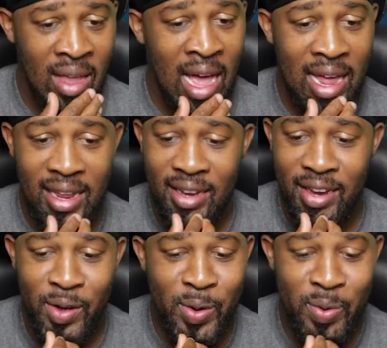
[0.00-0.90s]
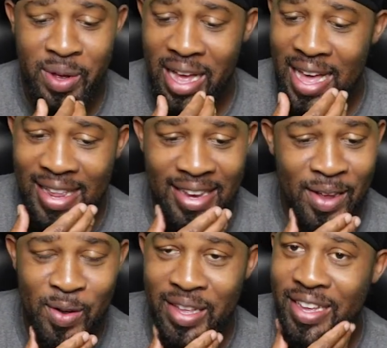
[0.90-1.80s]
I didn't know
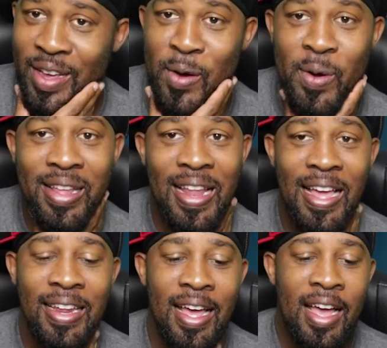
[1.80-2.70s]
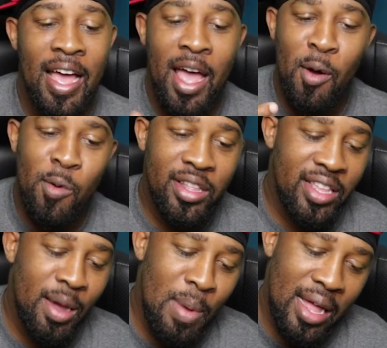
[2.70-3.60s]
he could go in like that. And one
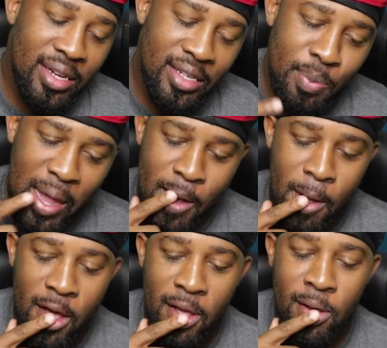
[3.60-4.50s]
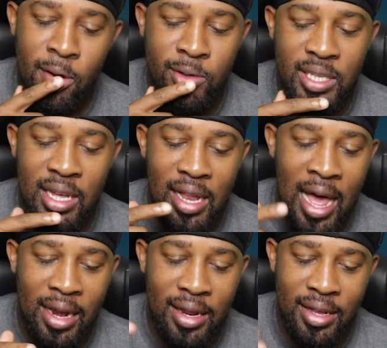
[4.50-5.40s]
thing about this, man, you don't see a
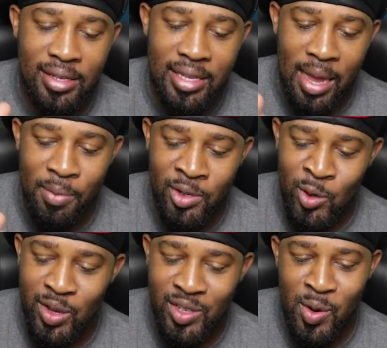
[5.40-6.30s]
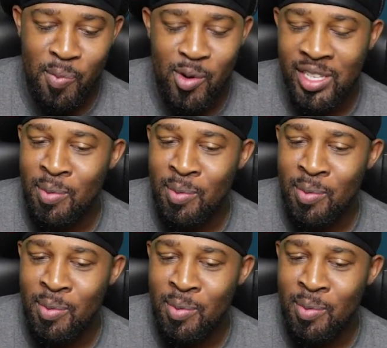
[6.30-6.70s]
lot of these type of joints no more.